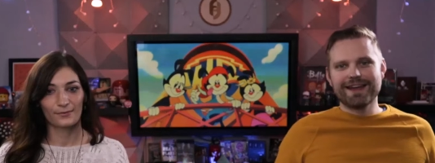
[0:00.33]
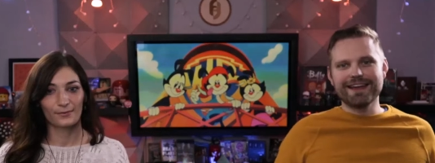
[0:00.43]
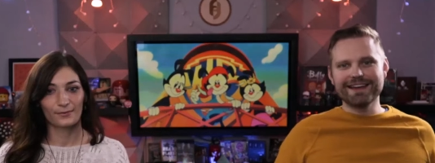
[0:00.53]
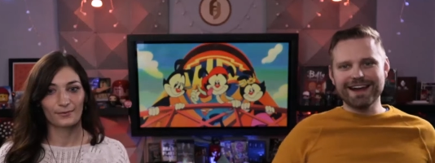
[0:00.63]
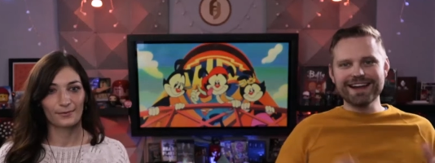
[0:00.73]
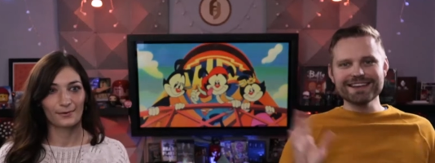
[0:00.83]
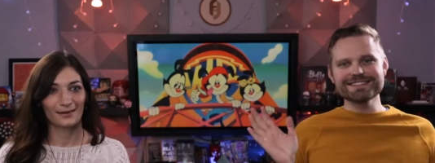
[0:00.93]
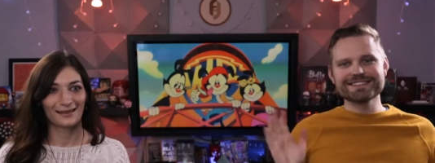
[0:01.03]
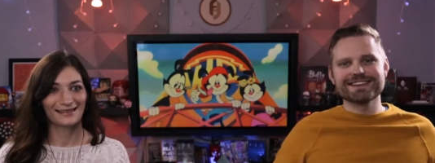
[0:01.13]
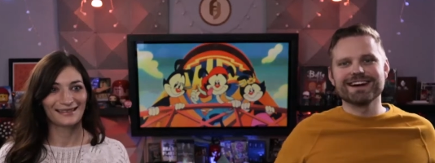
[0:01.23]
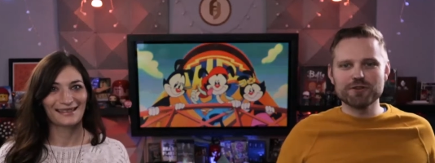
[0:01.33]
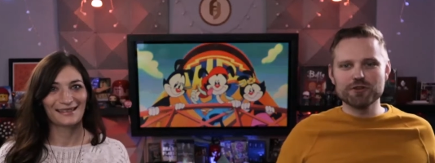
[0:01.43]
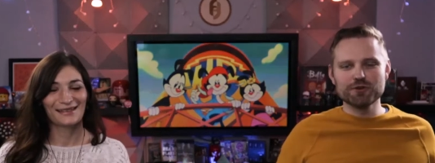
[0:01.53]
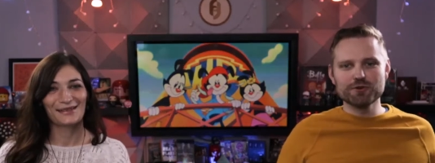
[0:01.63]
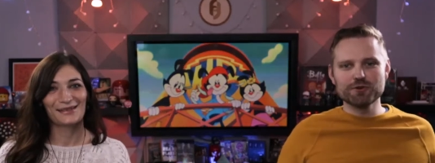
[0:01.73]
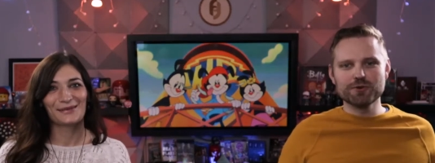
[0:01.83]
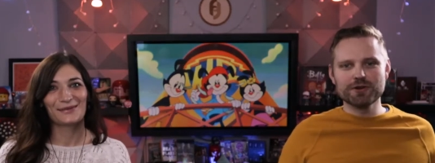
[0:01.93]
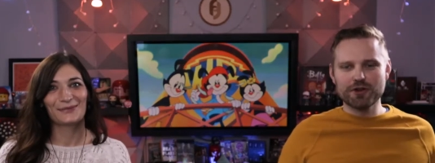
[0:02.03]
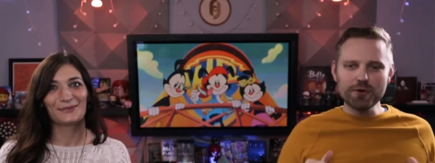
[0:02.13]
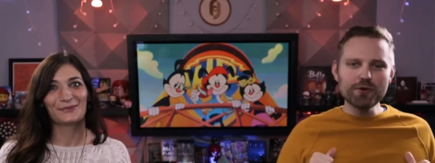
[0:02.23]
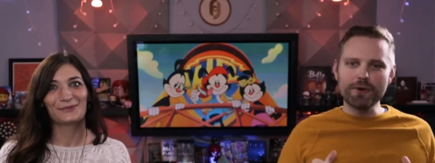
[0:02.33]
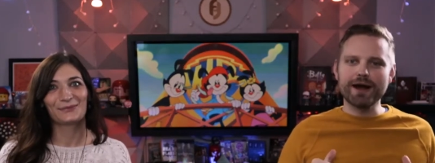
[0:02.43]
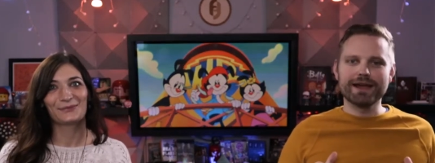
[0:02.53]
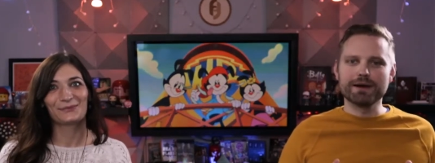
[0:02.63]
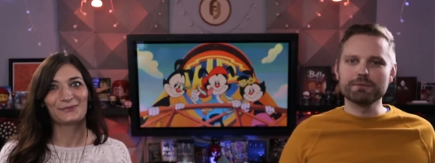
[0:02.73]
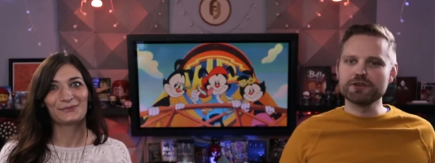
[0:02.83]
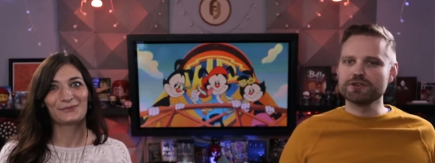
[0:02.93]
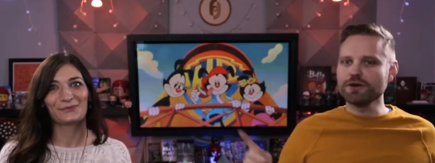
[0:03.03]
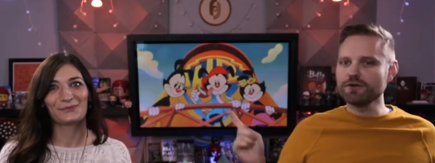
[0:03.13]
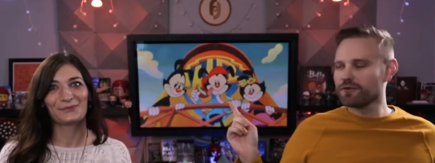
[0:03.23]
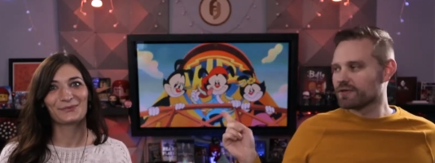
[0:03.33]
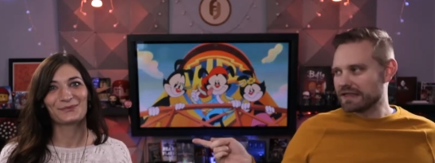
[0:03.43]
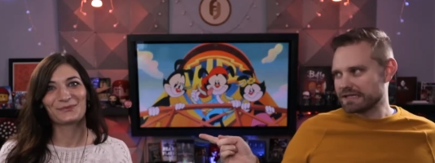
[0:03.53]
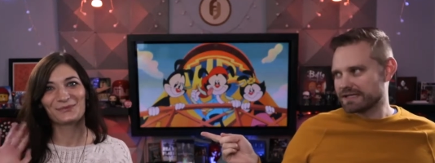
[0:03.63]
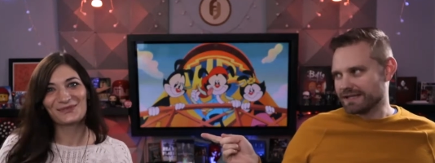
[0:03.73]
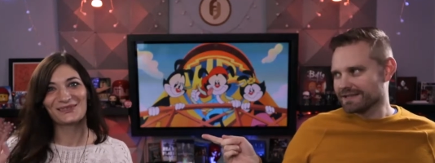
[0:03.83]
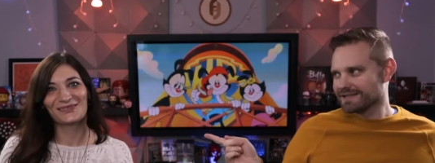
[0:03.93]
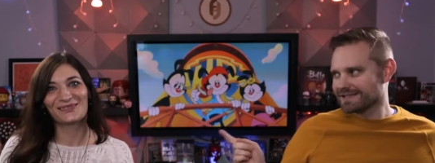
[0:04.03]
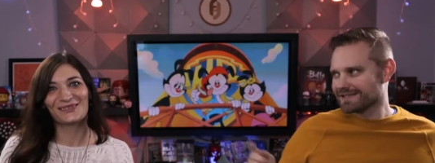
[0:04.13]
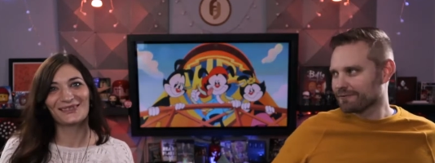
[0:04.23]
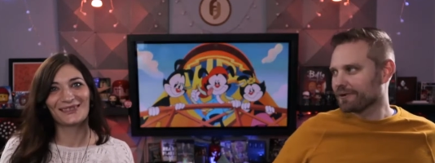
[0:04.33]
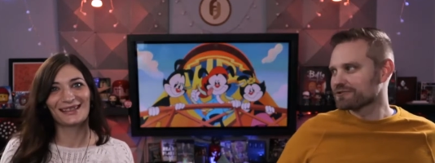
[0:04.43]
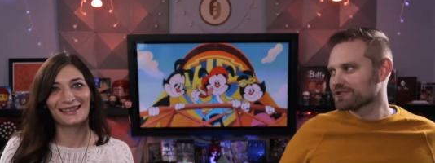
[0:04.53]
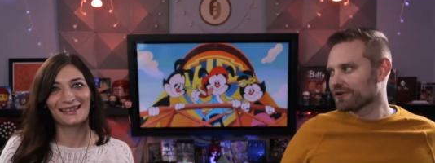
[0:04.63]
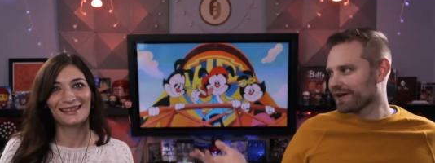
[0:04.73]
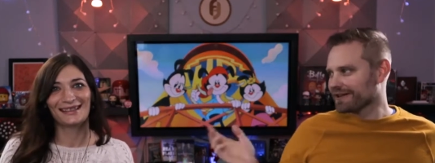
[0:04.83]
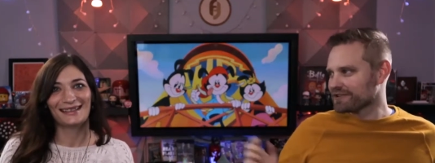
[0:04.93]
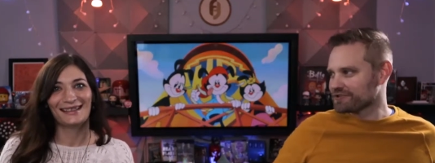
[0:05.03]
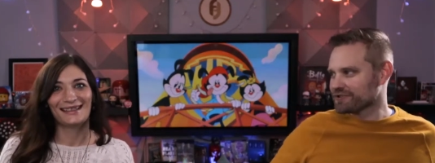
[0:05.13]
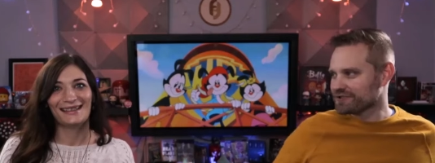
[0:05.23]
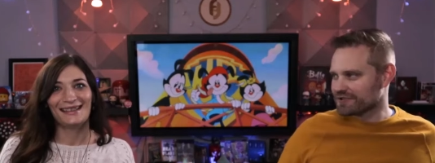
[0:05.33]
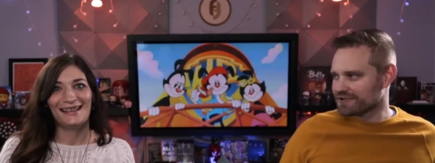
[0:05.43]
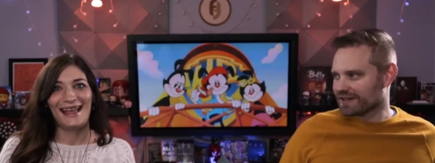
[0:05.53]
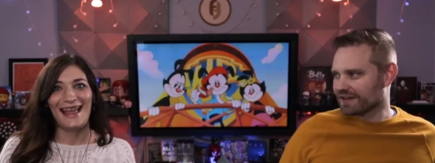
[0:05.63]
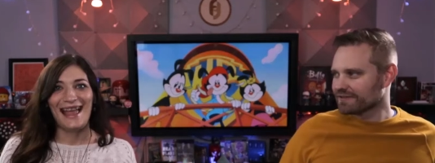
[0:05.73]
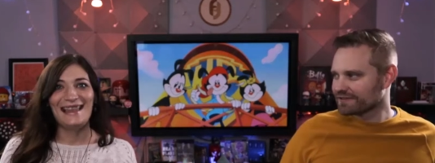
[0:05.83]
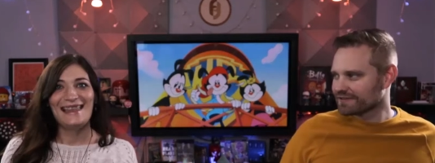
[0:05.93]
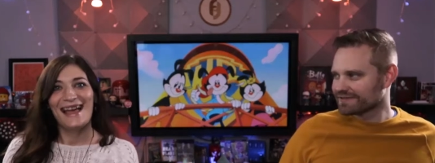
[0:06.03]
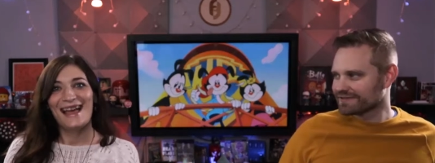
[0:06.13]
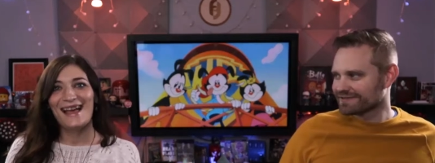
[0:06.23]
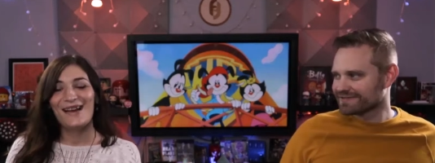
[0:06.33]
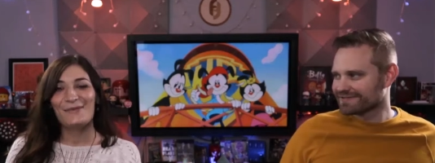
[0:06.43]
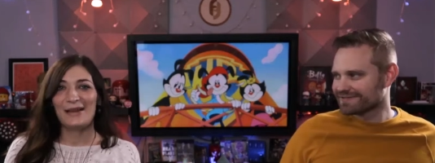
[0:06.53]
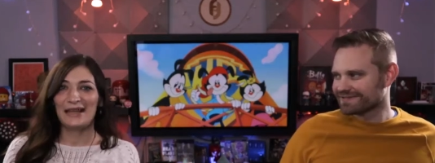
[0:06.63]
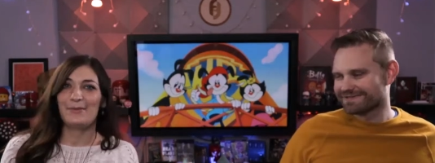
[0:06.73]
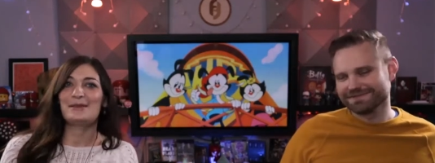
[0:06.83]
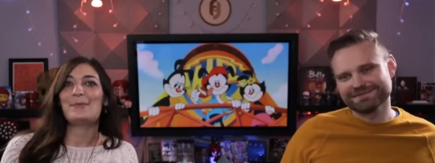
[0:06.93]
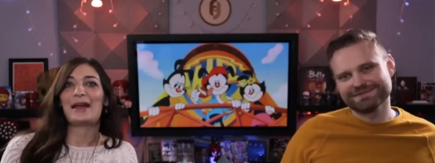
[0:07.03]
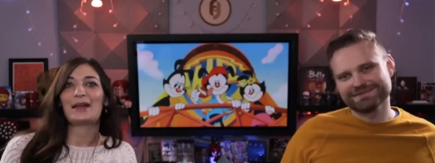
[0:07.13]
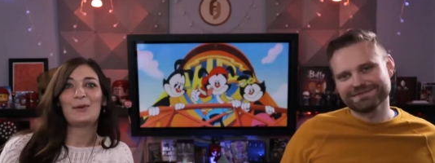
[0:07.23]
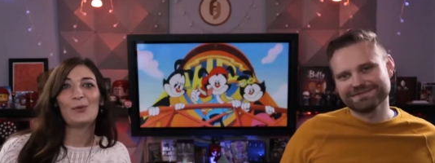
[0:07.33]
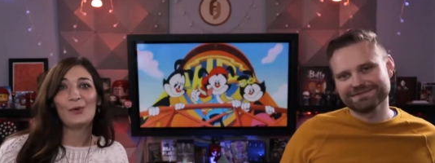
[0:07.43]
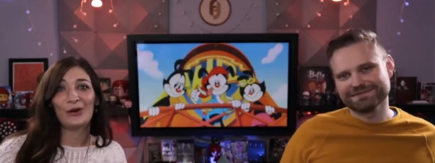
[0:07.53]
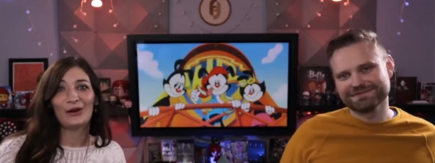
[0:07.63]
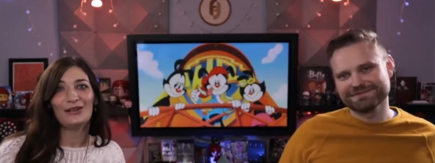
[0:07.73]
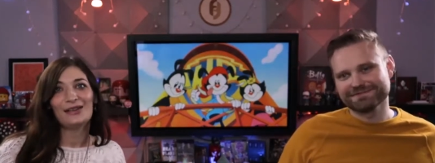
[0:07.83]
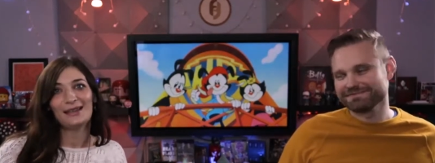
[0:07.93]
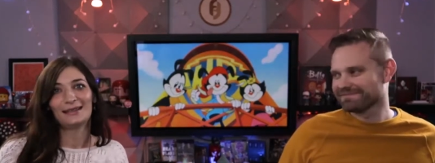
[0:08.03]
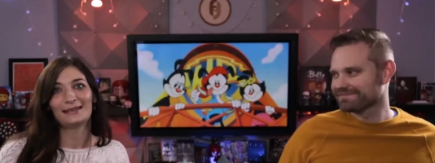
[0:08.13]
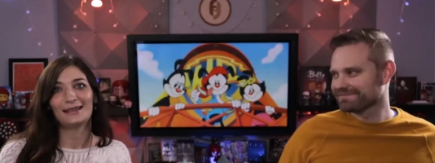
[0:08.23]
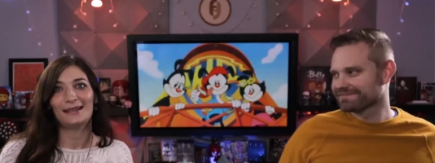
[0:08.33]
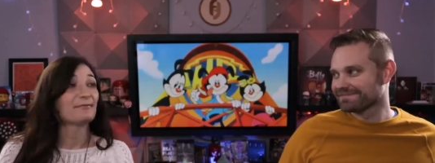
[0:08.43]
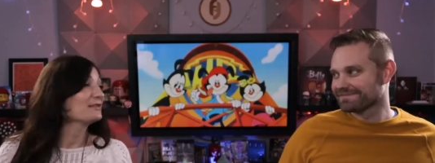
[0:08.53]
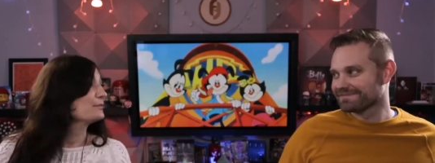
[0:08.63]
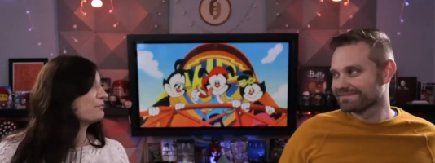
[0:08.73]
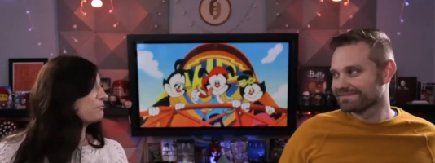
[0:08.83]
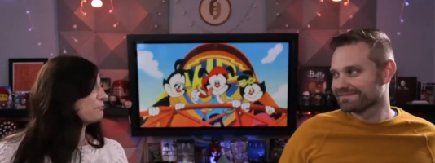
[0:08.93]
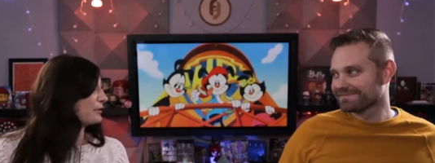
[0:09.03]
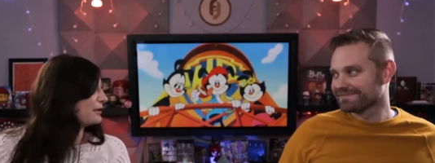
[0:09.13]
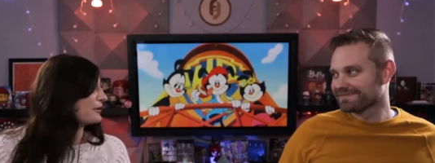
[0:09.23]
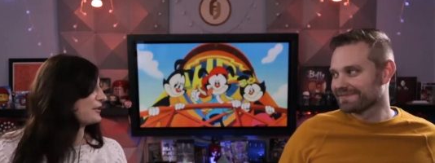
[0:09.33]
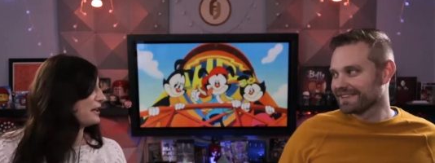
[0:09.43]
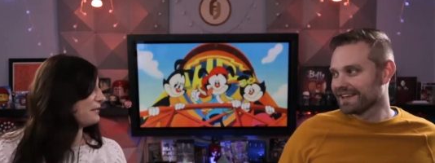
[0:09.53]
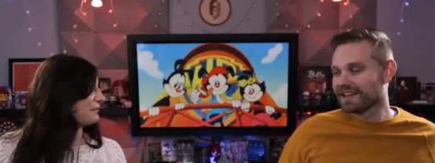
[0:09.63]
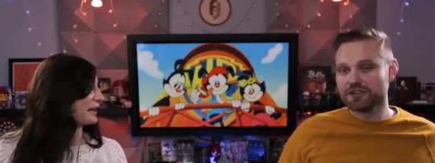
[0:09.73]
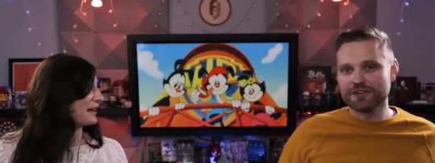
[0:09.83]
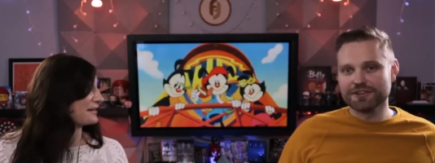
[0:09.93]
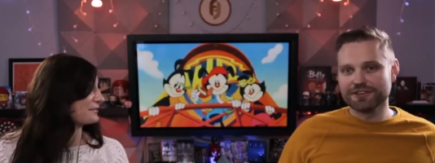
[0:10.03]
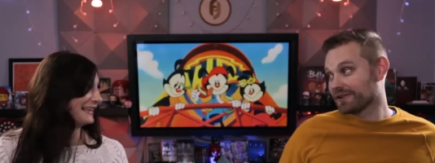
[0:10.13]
Speaker 1: Hey guys, you know who I am, but you don't know who this is. Why don't you go ahead and introduce yourself?
Speaker 2: Hello, my name is Becca Ward. Pretty much it, I guess.